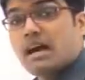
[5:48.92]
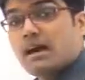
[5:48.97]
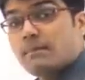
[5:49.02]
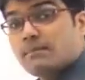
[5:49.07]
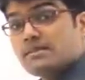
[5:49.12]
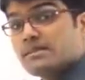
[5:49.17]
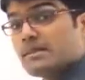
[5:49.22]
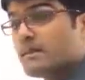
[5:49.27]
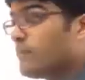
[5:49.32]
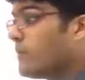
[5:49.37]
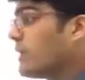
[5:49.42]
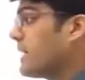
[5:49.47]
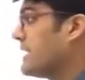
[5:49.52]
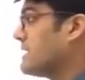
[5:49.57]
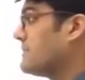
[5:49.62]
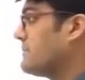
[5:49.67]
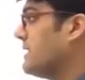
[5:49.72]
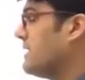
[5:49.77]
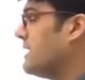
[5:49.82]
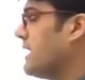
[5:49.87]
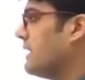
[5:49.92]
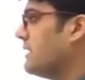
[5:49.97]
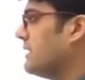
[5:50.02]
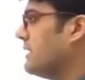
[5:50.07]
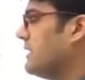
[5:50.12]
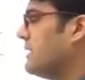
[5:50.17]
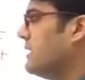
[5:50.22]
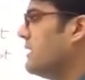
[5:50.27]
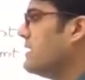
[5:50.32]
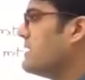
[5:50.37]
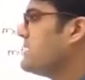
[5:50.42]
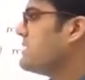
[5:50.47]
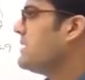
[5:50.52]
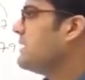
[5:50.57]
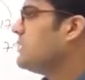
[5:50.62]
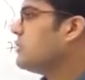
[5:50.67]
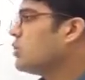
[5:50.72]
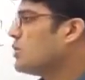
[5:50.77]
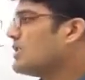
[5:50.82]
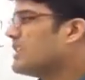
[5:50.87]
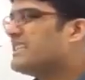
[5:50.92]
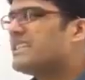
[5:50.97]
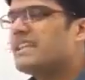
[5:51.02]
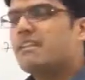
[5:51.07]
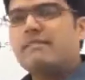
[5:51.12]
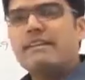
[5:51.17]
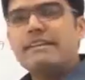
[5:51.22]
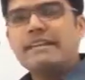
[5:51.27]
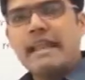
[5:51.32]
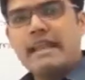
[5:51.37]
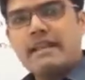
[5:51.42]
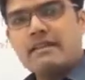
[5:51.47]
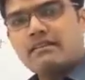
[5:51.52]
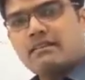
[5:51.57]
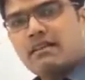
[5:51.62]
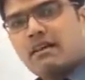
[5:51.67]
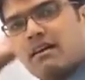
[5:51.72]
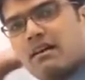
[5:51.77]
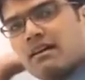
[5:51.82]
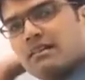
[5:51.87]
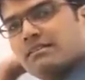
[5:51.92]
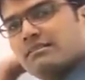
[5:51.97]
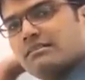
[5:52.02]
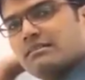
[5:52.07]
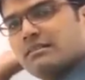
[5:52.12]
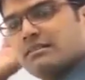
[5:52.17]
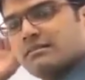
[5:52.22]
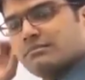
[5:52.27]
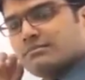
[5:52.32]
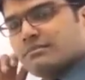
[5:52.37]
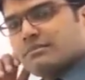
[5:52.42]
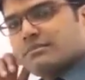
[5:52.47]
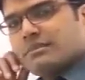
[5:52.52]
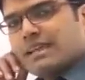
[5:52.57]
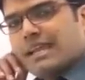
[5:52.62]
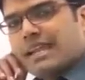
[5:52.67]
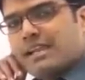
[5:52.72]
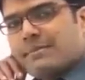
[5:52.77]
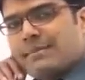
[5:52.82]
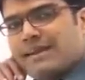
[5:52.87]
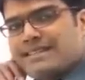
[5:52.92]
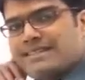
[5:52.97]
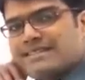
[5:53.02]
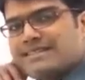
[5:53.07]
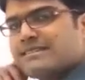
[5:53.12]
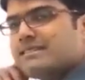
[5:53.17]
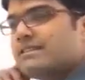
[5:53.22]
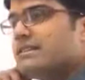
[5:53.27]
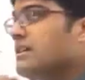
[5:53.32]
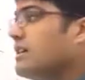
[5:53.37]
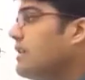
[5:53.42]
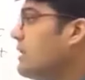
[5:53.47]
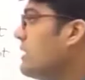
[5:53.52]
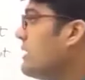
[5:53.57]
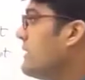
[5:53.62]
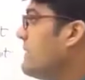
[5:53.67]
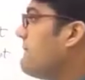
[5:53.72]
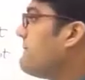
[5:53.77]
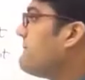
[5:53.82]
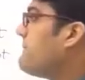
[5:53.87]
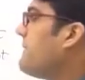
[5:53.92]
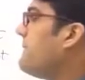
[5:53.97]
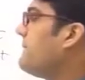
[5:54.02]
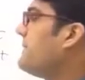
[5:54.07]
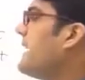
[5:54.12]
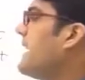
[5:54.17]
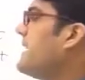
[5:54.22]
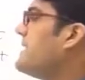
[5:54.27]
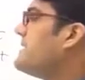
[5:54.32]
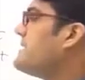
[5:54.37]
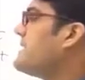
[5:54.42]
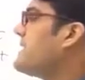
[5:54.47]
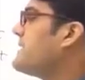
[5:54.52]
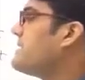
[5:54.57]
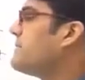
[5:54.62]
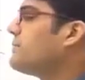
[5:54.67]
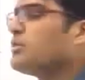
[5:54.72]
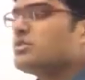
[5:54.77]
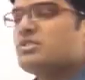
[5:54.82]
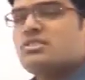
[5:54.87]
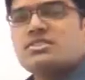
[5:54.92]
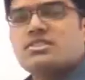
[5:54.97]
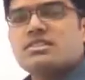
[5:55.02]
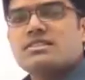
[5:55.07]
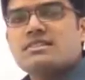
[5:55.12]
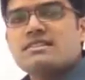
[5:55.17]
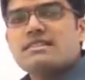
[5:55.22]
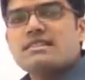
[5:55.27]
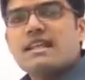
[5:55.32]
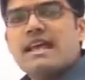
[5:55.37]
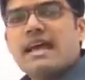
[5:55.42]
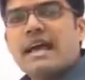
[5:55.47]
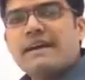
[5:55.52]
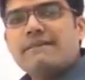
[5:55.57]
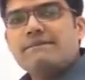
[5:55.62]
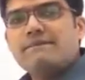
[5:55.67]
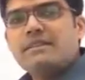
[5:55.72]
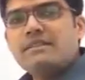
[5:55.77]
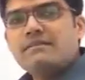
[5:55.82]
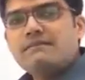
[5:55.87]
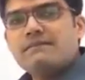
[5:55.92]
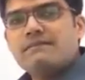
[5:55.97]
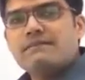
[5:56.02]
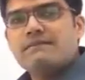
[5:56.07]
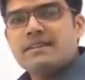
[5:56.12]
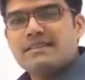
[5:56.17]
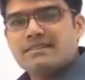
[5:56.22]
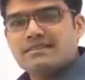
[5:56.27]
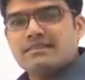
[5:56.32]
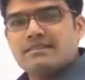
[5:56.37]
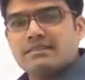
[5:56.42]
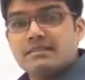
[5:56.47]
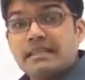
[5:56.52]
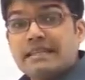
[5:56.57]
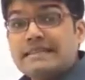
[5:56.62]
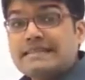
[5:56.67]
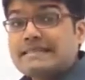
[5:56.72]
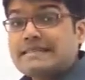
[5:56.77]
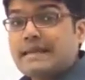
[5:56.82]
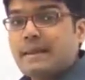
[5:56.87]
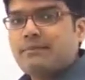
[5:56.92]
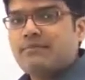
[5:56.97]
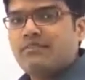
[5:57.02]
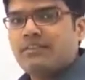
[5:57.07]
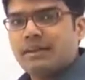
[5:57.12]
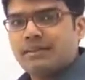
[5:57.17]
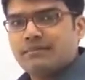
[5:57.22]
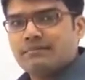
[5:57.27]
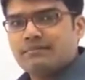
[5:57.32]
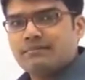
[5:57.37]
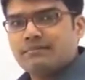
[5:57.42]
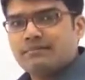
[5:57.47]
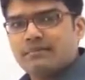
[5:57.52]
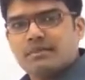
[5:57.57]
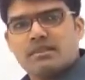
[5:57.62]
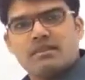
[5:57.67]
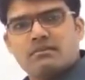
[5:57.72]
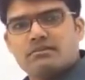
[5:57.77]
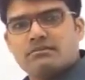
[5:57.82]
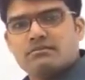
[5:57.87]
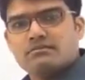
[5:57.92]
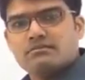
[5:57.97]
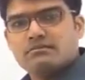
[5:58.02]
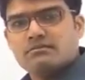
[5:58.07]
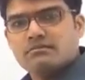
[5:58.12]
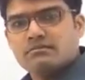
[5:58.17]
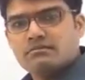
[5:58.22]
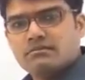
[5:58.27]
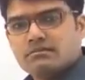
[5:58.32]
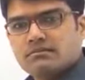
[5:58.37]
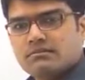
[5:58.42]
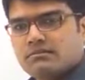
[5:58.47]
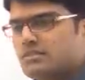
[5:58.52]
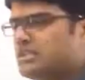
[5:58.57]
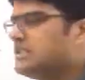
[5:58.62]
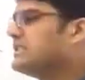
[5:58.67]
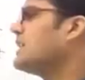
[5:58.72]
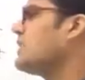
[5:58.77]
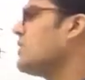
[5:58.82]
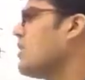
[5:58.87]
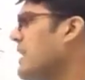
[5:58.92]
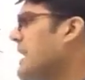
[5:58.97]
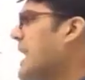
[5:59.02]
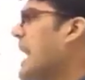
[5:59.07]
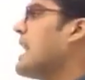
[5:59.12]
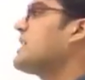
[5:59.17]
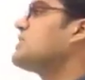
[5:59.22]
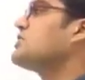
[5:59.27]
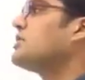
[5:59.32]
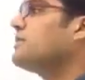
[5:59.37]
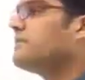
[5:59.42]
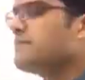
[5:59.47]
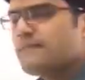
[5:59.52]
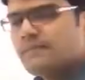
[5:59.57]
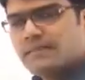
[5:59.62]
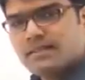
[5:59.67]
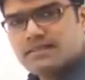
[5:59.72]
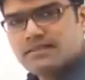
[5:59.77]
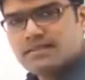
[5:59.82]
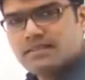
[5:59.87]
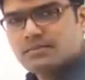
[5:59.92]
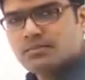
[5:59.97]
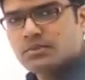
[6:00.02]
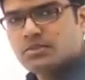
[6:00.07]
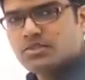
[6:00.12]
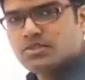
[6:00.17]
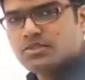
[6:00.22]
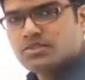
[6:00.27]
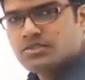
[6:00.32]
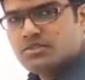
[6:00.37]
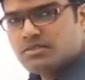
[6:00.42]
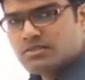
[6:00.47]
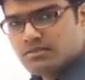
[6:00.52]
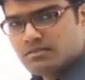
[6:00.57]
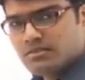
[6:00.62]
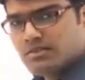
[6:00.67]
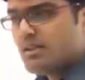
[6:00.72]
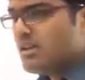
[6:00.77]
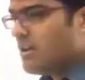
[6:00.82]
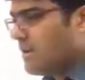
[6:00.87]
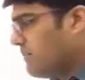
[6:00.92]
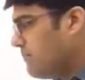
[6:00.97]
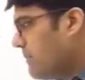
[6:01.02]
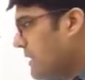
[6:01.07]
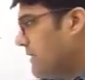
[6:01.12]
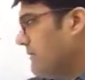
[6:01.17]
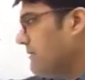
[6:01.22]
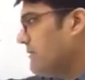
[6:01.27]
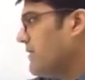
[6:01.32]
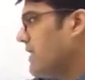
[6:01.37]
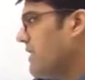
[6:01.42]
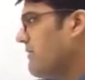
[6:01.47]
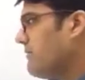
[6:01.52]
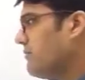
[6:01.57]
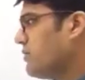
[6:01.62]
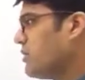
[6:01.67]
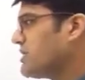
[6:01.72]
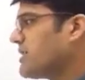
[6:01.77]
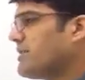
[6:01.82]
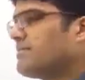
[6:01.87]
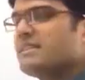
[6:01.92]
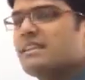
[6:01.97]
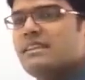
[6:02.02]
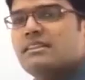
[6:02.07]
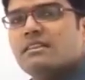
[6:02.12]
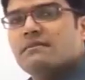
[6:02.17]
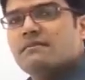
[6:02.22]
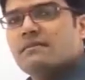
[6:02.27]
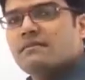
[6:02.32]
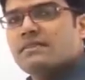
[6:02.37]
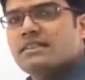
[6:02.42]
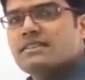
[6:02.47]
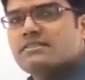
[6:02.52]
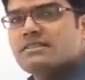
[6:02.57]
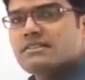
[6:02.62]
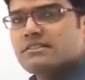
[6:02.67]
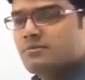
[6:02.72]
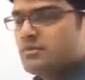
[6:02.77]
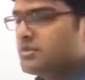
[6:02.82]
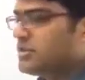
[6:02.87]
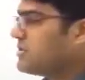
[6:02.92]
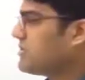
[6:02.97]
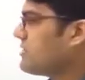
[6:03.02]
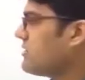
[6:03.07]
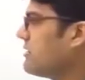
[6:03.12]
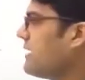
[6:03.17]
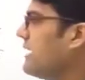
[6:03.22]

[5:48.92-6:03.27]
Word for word: observe what has been done See, total there were 10 uh, uh, elements. Fifth and sixth positions have been fixed in step 1. These are not actual fifth and sixth positions, but we have put something in the fifth and sixth position,